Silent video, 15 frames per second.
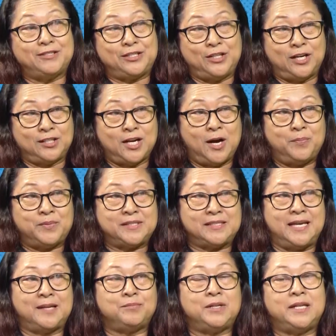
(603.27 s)
is not up as
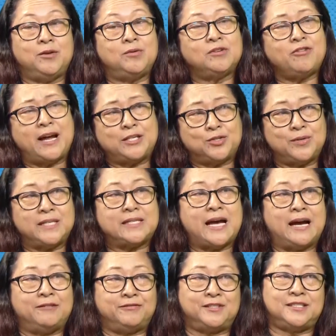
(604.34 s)
yet, but they will graduate
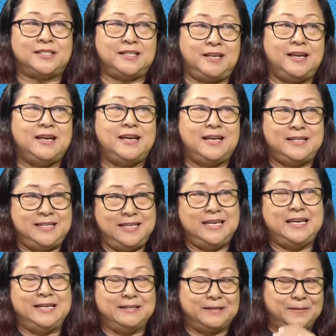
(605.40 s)
after the
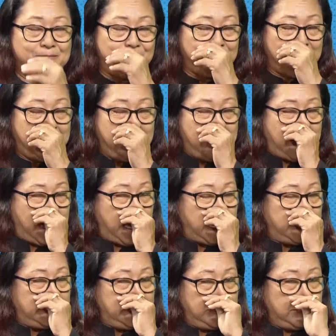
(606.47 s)
year. Mm-hmm.
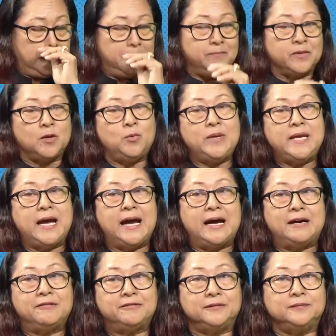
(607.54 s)
And we
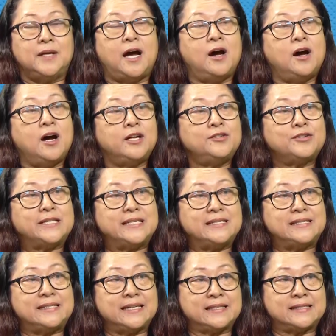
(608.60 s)
have
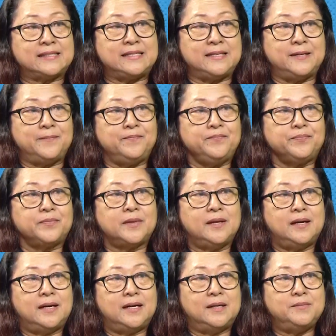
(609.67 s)
160
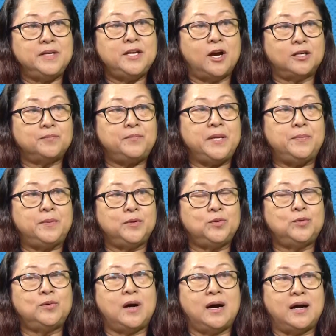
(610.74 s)
young people
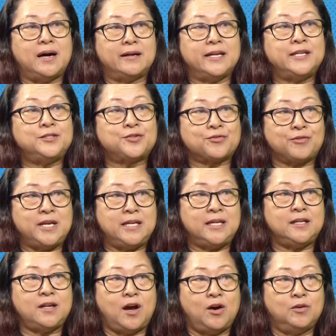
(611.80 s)
who are in
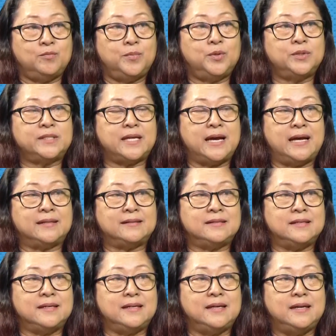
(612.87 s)
training now, both at
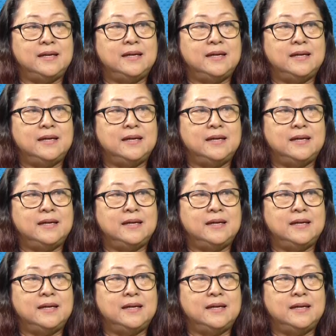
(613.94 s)
the